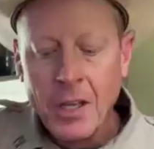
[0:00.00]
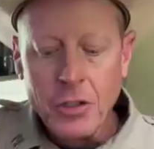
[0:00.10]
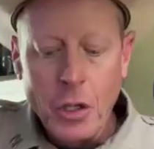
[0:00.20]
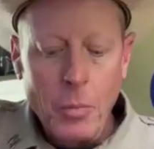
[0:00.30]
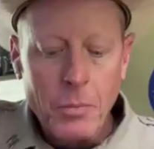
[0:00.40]

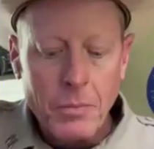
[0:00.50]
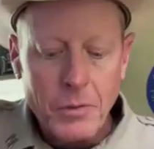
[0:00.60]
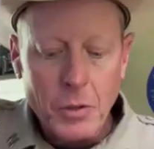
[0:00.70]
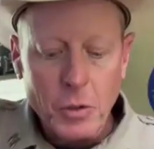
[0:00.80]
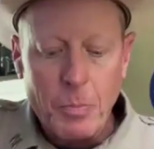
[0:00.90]
so
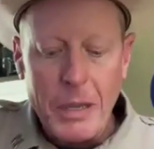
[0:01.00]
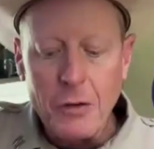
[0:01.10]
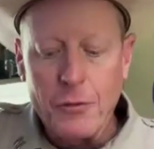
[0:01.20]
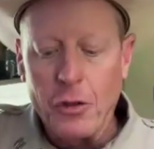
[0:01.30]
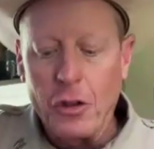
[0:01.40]
so
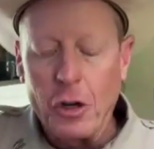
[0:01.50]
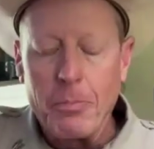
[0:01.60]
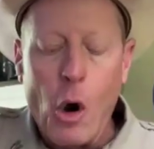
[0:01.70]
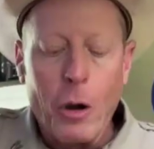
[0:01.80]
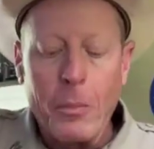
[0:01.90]
speaking for the
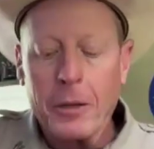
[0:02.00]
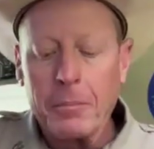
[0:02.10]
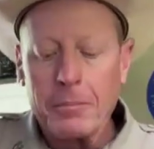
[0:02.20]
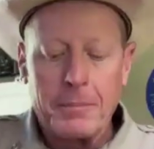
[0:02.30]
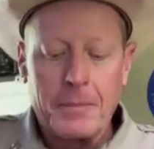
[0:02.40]

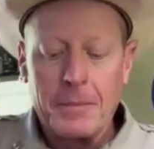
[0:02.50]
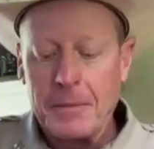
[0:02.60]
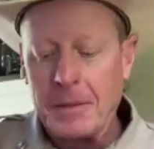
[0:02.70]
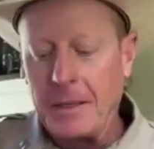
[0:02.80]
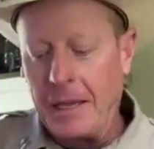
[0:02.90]
department
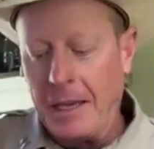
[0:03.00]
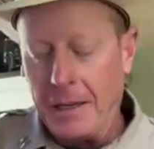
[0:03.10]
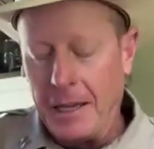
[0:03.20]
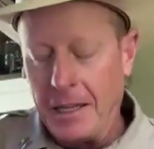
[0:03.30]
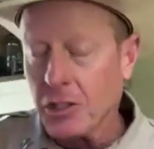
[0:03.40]

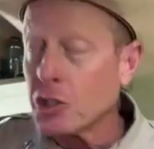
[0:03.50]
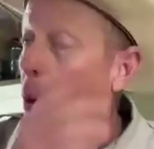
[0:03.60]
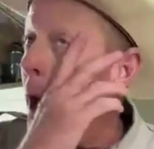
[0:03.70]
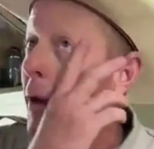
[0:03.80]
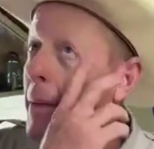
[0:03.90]
and and
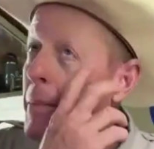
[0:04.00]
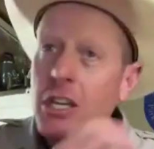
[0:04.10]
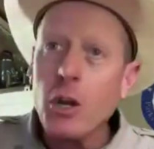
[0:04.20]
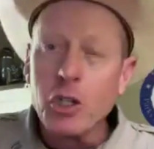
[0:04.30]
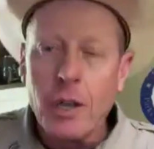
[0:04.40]
so I, uh, how
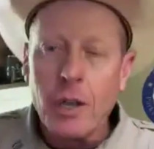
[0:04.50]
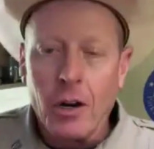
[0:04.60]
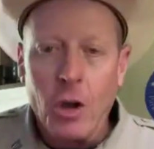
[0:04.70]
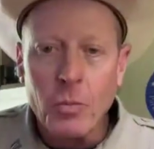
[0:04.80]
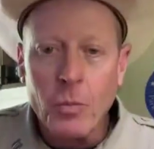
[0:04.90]
many years you
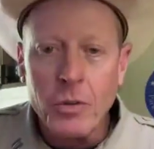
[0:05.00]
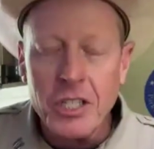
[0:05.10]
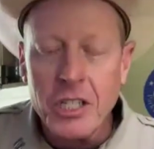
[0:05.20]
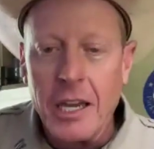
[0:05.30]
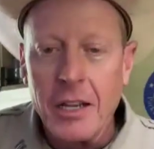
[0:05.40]
got on with
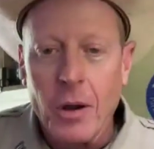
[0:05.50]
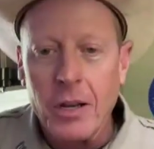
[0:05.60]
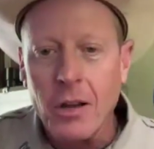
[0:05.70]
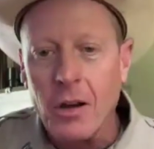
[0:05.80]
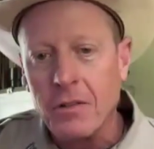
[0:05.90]
the state
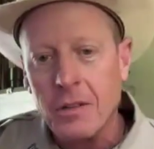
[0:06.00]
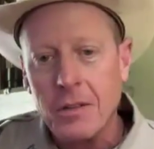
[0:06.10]
randolph